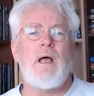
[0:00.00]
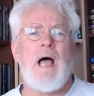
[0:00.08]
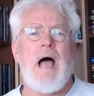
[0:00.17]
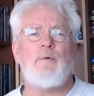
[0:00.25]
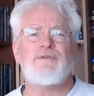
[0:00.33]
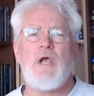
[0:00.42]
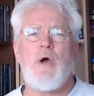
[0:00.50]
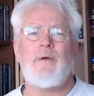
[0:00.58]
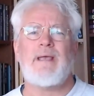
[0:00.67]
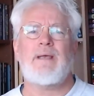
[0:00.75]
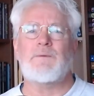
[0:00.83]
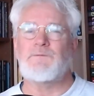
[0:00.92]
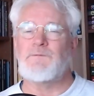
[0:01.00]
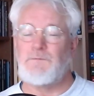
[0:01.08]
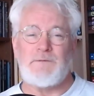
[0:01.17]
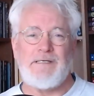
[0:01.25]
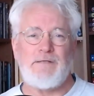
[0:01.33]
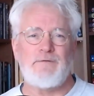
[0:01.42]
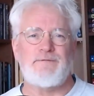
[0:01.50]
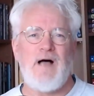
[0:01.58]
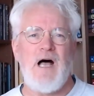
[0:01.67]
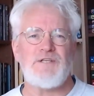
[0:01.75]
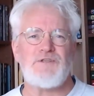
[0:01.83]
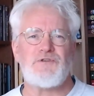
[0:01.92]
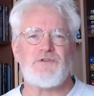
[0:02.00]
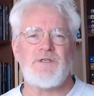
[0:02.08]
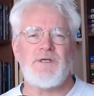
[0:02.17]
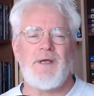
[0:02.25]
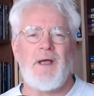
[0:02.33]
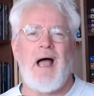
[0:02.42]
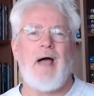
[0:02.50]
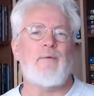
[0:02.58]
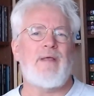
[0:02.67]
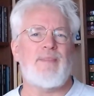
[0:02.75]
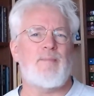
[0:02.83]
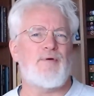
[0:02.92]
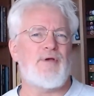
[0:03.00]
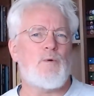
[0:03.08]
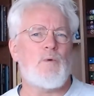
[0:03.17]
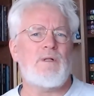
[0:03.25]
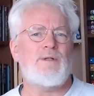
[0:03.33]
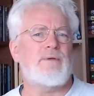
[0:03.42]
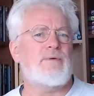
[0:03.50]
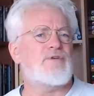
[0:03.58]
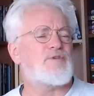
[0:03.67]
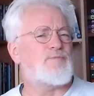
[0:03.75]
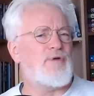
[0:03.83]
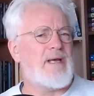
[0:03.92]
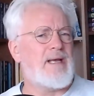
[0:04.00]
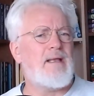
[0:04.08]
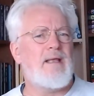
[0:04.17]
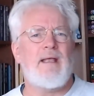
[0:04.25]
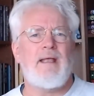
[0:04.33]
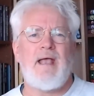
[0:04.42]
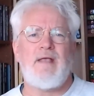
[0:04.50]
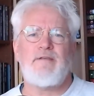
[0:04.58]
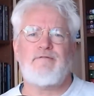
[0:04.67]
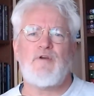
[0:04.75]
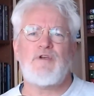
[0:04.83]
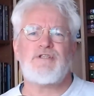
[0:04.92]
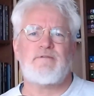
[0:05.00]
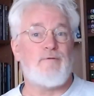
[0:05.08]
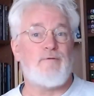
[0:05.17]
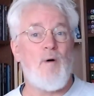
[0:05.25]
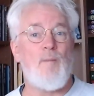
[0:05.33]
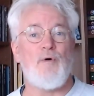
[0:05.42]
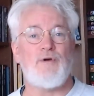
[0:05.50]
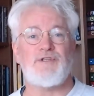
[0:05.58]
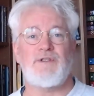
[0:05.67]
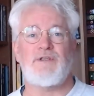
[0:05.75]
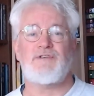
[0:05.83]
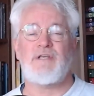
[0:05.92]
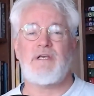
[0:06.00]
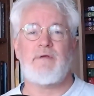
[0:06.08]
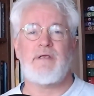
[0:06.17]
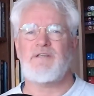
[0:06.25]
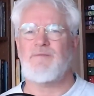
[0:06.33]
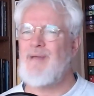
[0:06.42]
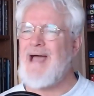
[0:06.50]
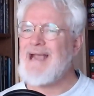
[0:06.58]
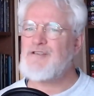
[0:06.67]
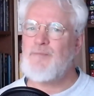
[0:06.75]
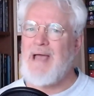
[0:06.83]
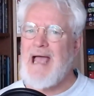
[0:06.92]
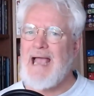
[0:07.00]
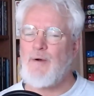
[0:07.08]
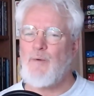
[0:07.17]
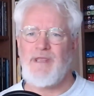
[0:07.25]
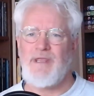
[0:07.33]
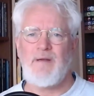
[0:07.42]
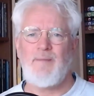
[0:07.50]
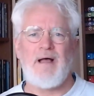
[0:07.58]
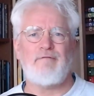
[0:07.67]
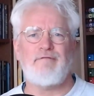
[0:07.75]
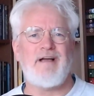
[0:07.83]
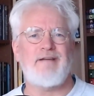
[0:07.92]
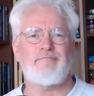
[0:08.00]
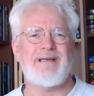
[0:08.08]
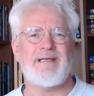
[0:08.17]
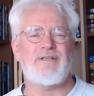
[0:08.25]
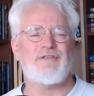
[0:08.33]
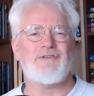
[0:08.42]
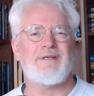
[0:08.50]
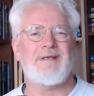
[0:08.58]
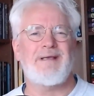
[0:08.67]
I was going real fast. I read the prequel, New Spring, and the first 4 books in this series back to back within about 5 weeks.